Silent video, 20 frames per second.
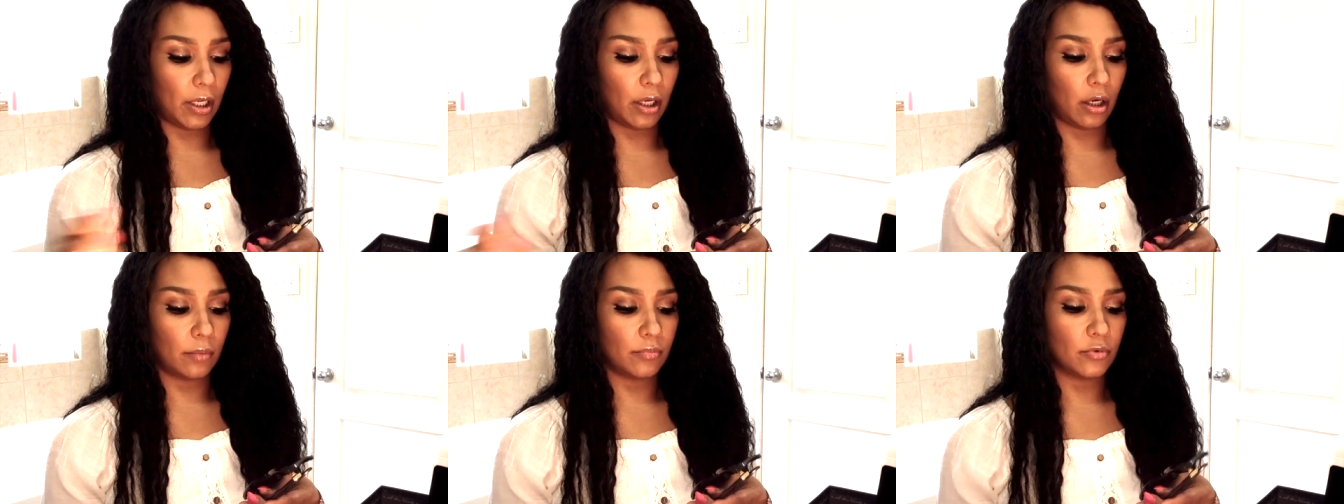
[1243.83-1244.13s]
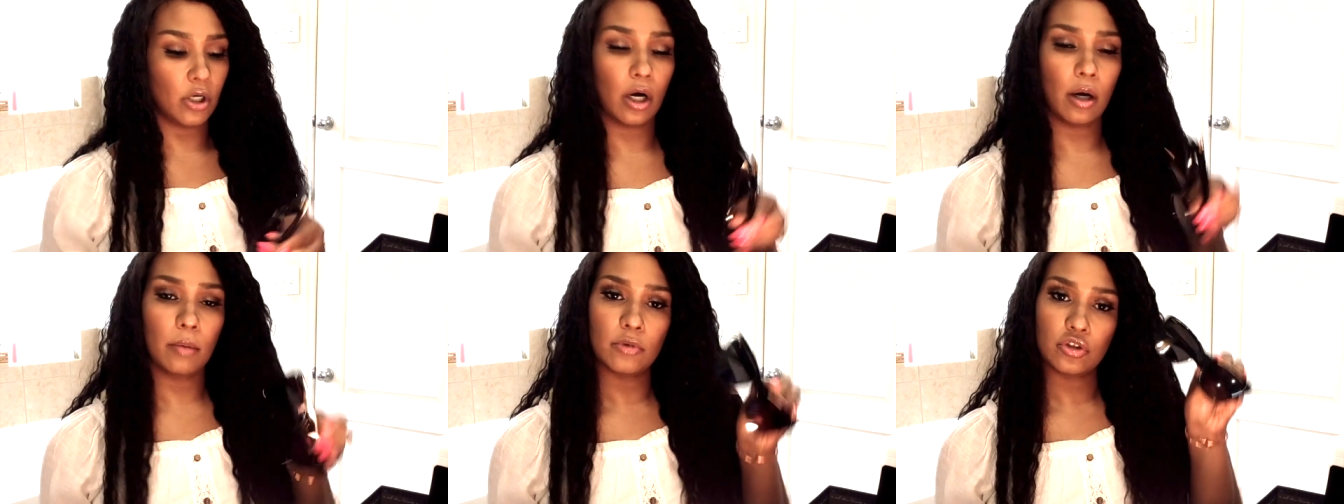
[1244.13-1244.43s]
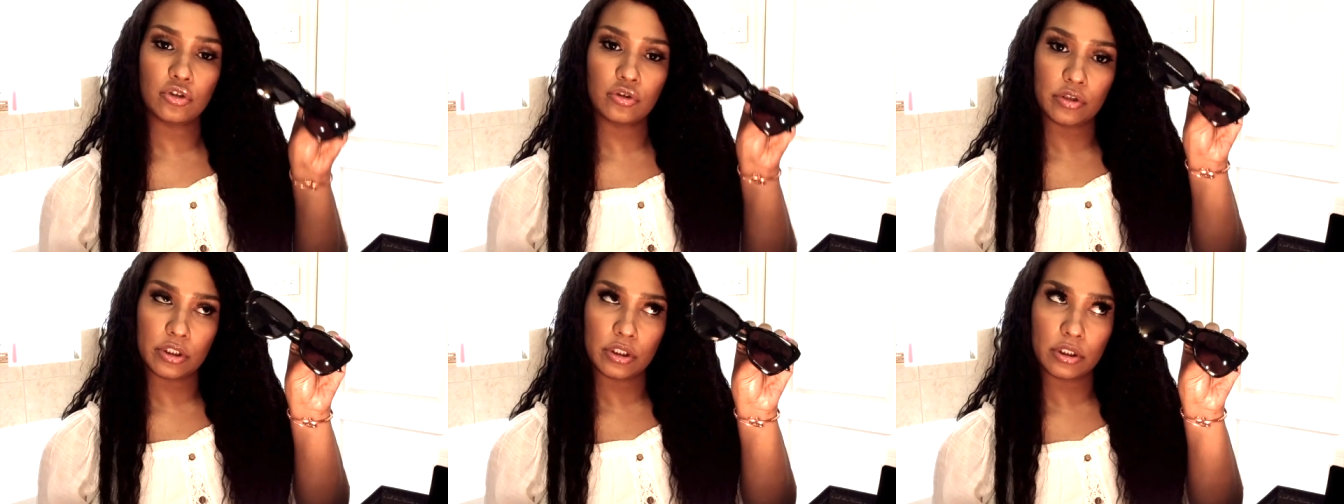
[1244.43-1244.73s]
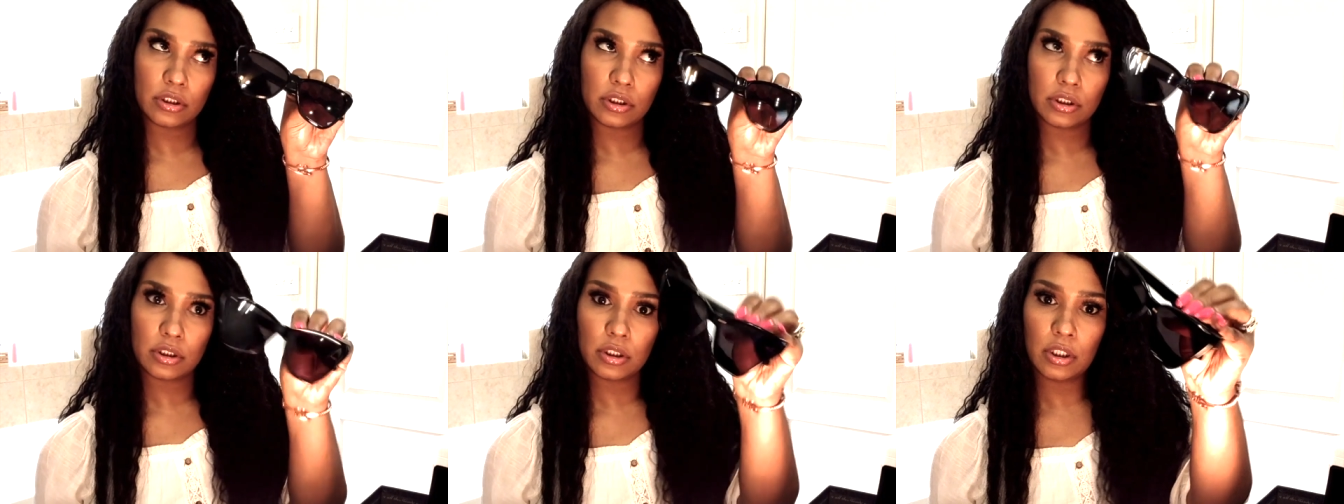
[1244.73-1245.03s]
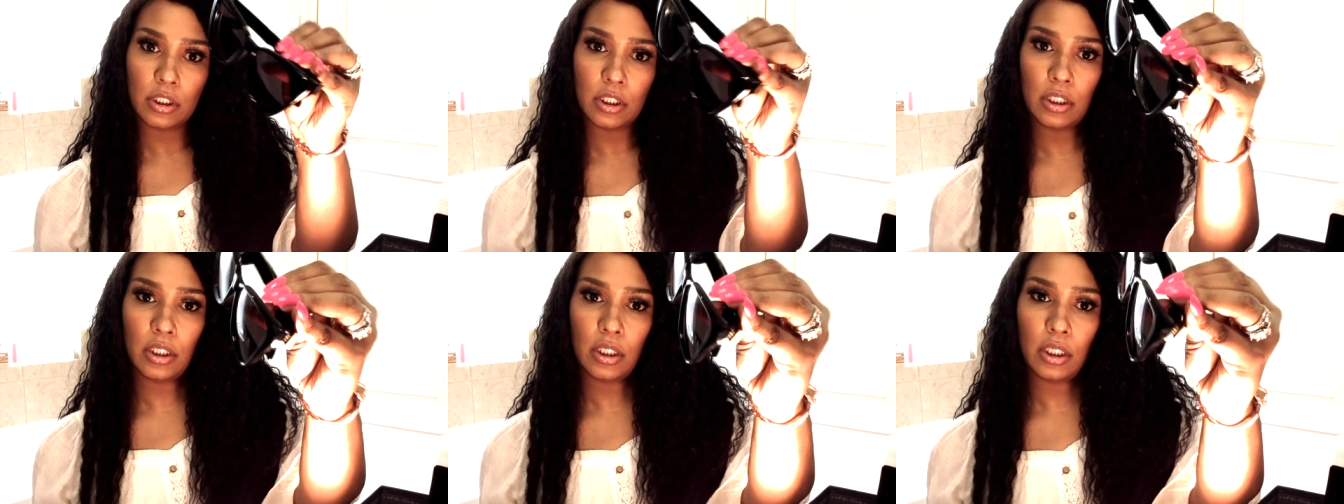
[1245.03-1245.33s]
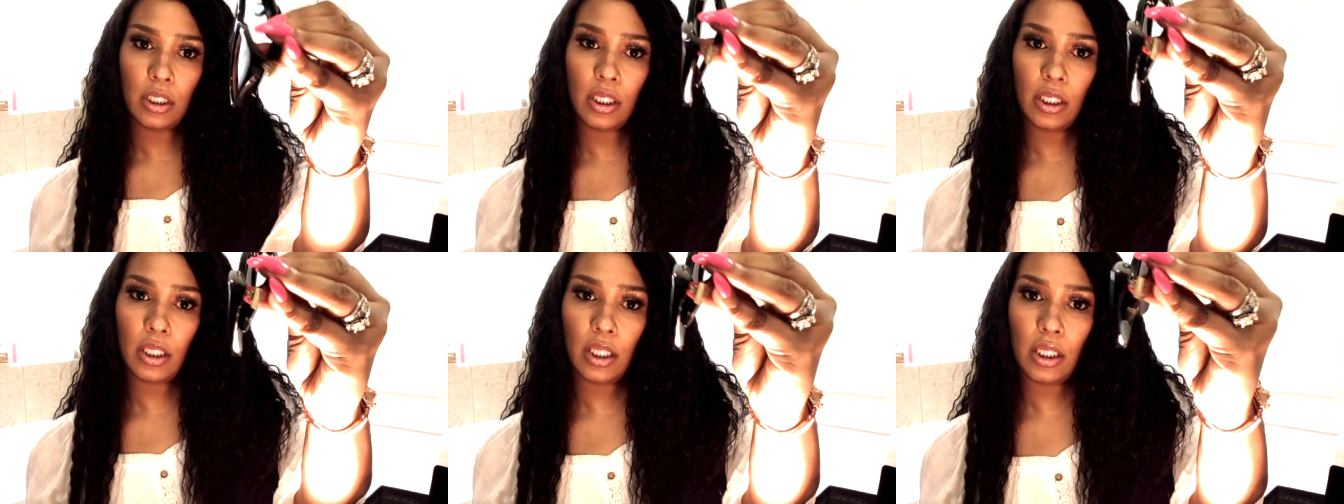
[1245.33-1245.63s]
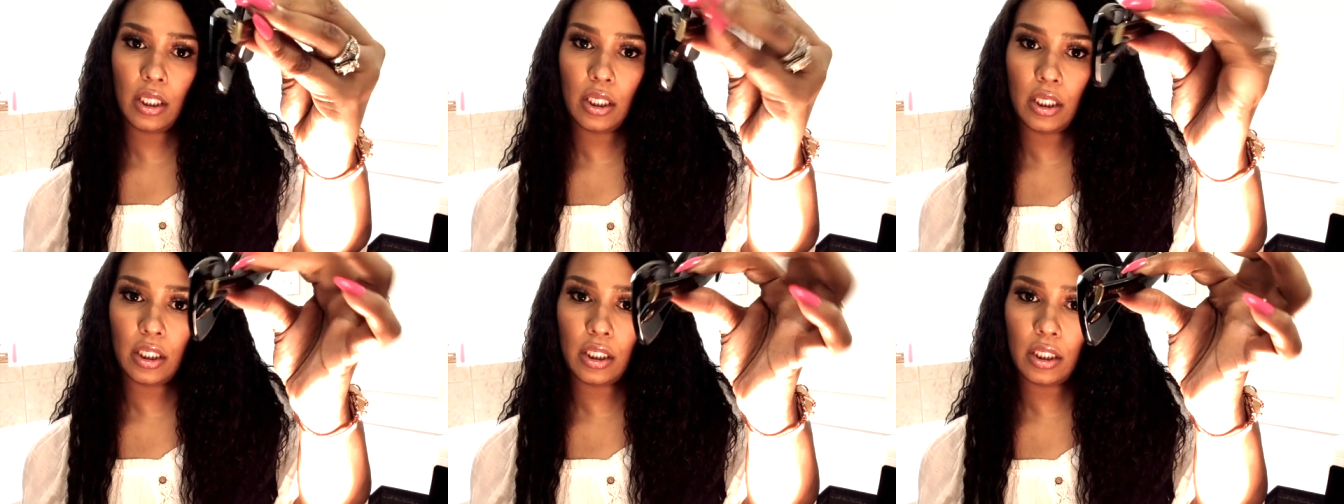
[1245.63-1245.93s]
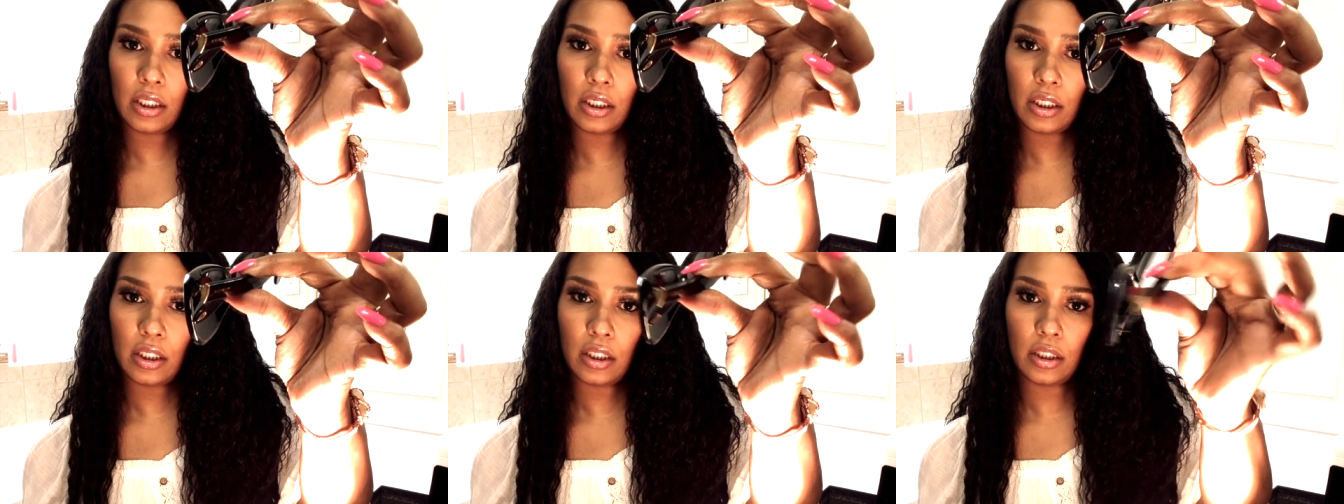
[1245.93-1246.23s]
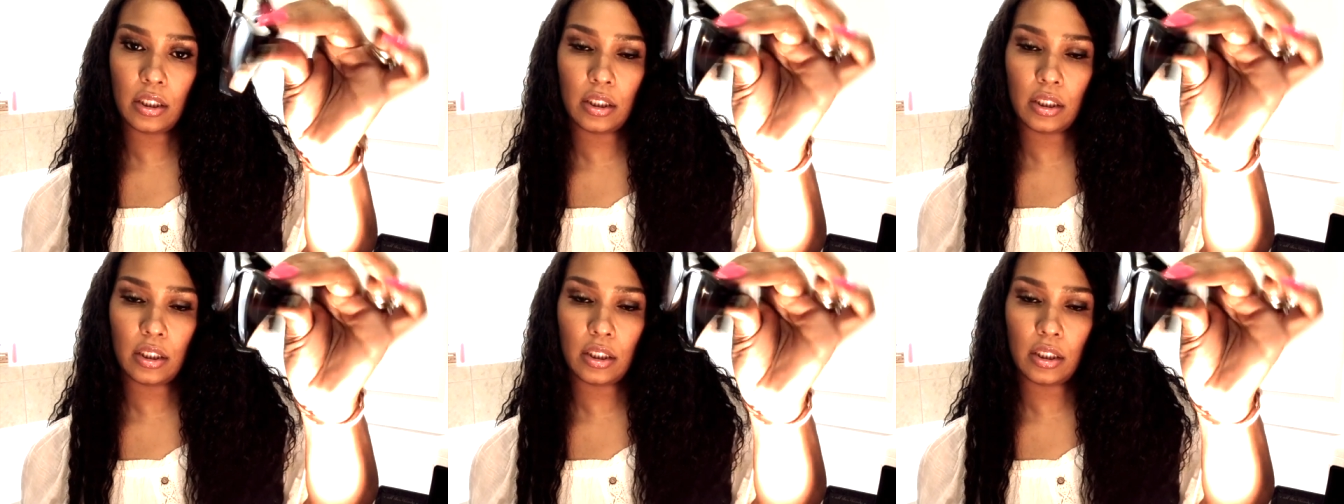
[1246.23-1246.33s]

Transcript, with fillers: optometrist and